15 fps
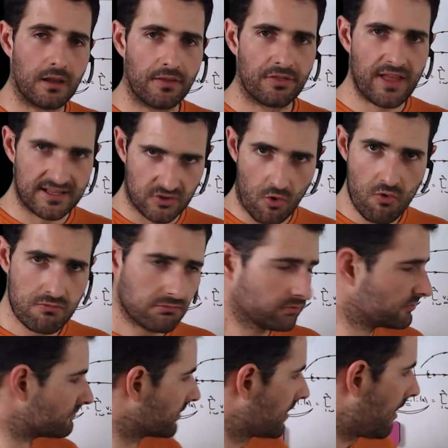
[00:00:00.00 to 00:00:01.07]
That's all
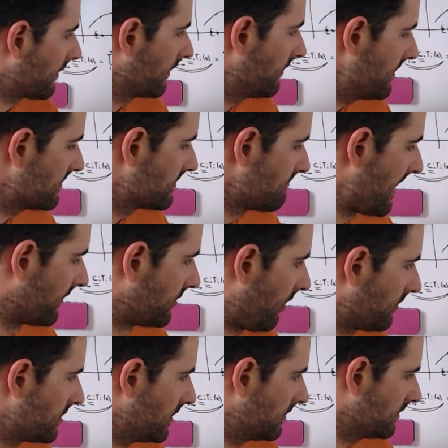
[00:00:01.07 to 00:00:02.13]
regarding this
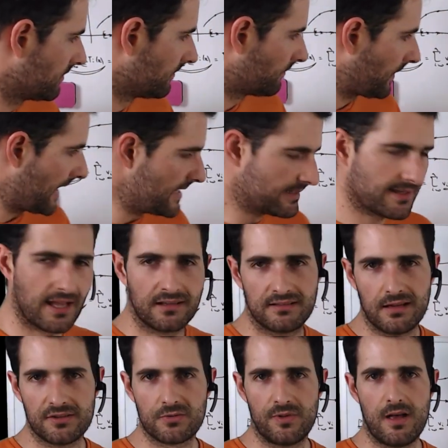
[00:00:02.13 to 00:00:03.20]
methodology. Please get in
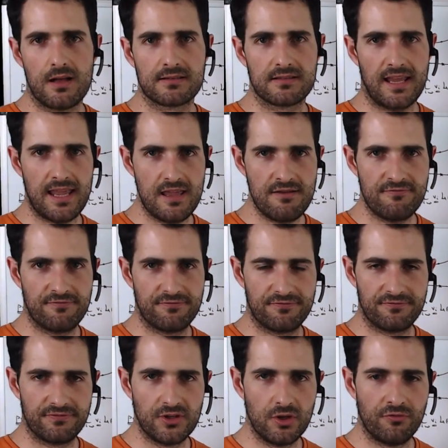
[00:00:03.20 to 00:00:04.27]
touch with us
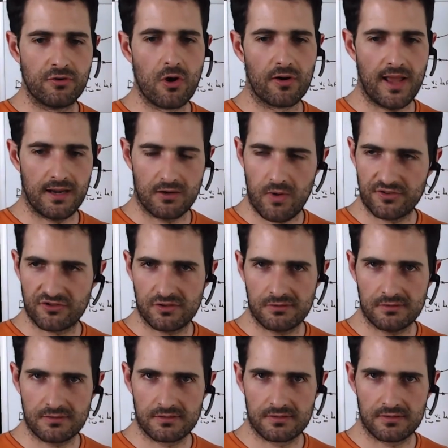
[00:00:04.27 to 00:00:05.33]
if you've got any
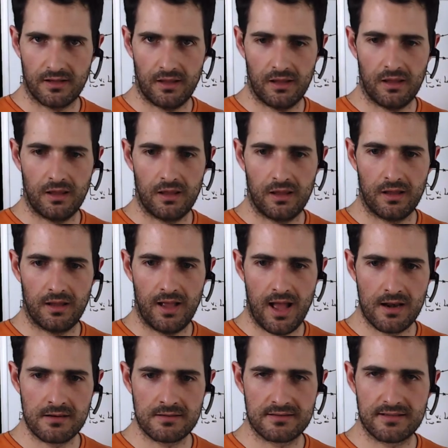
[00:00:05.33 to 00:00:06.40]
questions,
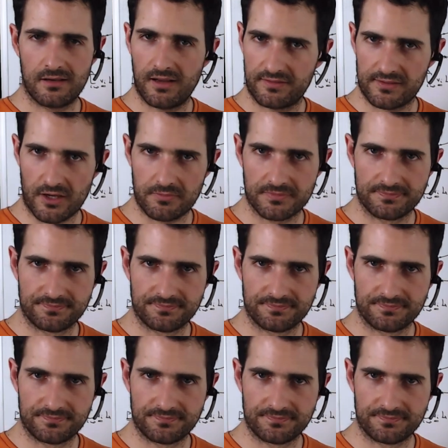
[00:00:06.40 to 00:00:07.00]
and see you next time.